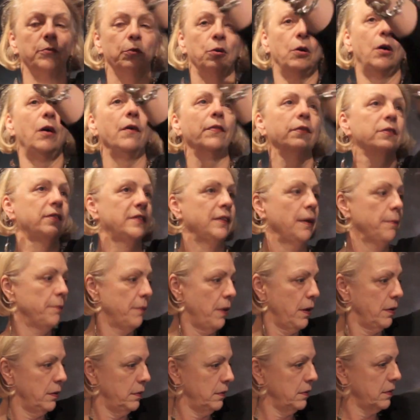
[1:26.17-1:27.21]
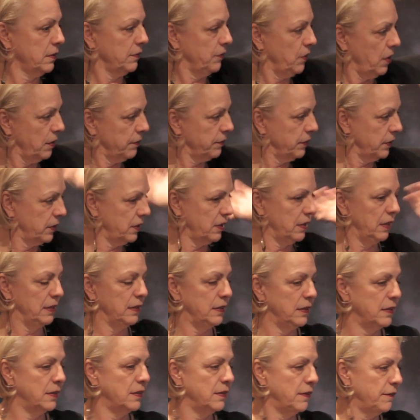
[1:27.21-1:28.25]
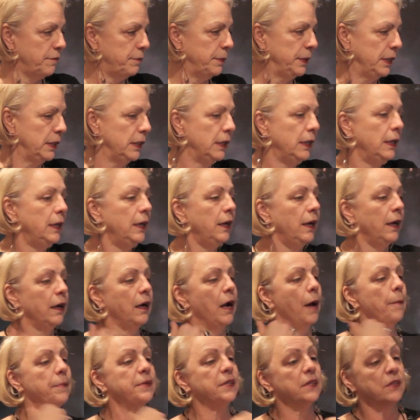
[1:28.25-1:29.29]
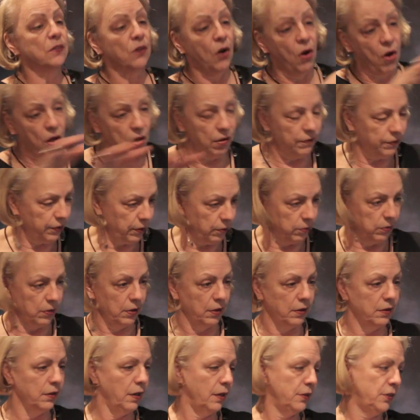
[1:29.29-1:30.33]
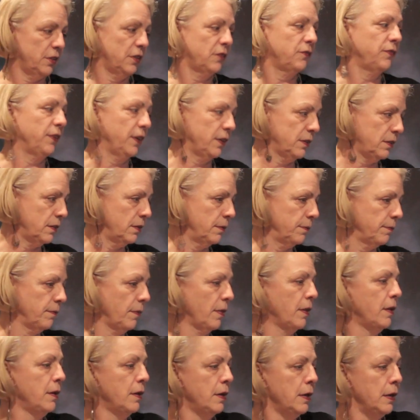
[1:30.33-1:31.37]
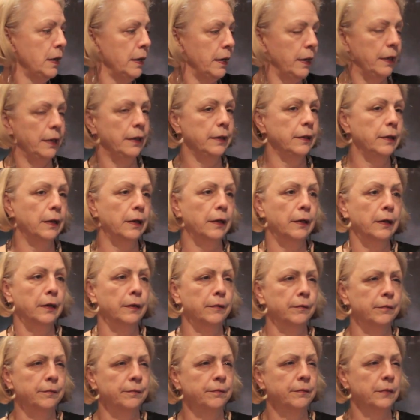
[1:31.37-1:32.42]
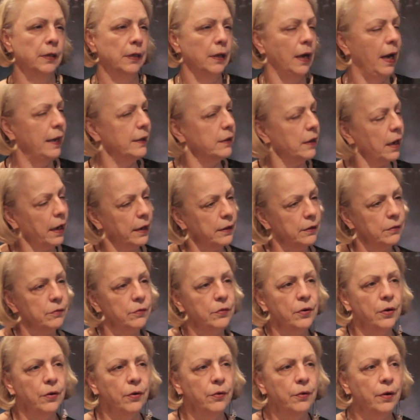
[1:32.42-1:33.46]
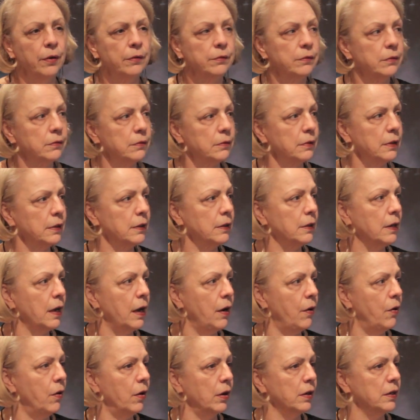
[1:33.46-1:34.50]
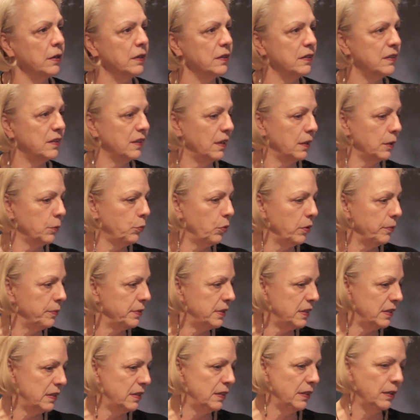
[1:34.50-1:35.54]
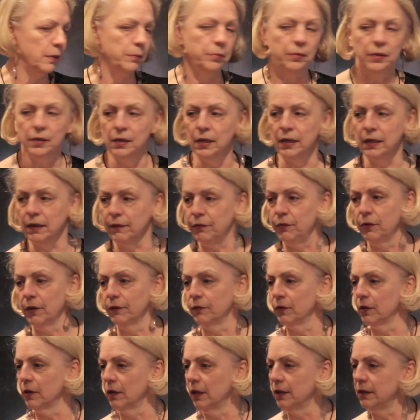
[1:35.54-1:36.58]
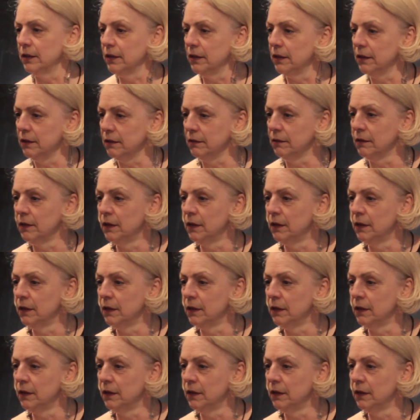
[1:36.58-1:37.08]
where all the set models of all of her designs and stuff. But it encompasses all of her work, not just Phantom. And I don't know how hard it is to get an appointment to see it, but like if you're ever in London and,